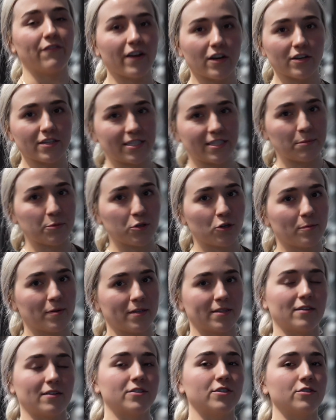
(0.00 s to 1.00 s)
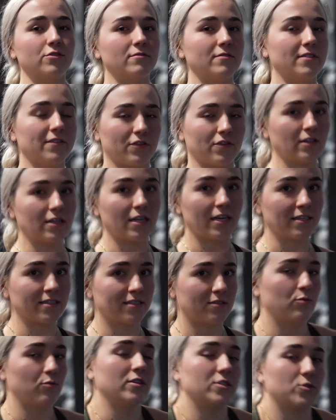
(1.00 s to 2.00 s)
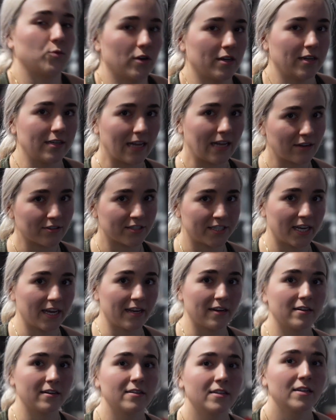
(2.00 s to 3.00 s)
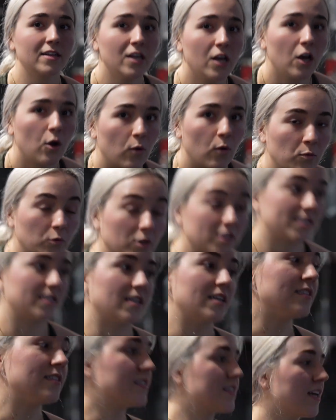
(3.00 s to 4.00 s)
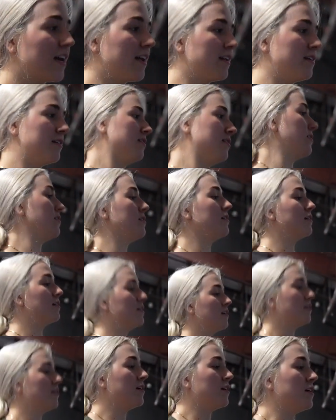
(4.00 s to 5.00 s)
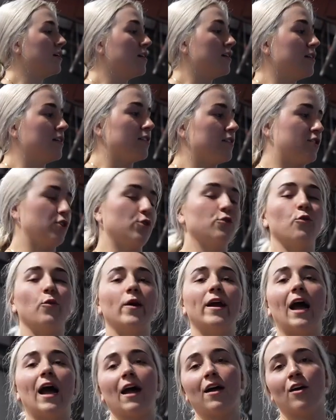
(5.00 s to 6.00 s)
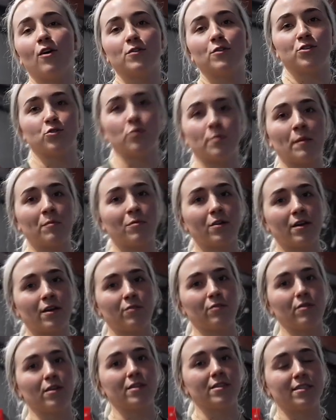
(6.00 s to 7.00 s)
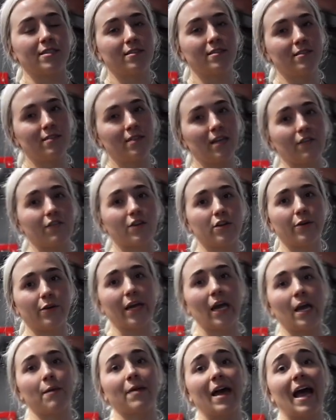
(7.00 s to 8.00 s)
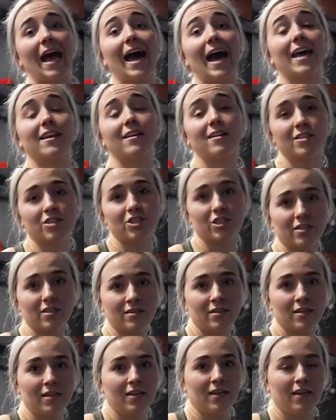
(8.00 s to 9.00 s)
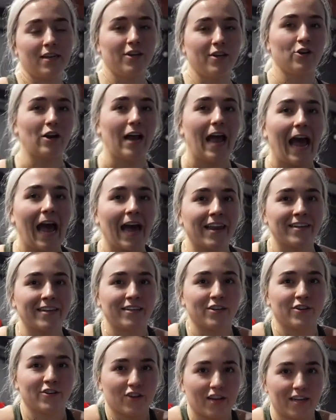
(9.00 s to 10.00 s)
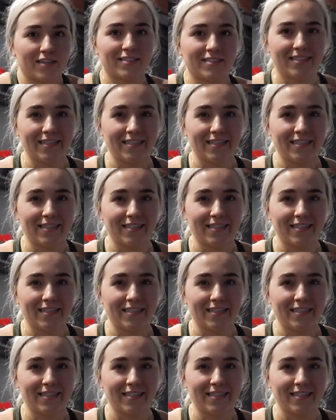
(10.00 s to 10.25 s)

very similar, but they're two different things. One's working the outside, one works the inside. So the way I always remembered it was, if you're doing a hip adduction, you're adding your legs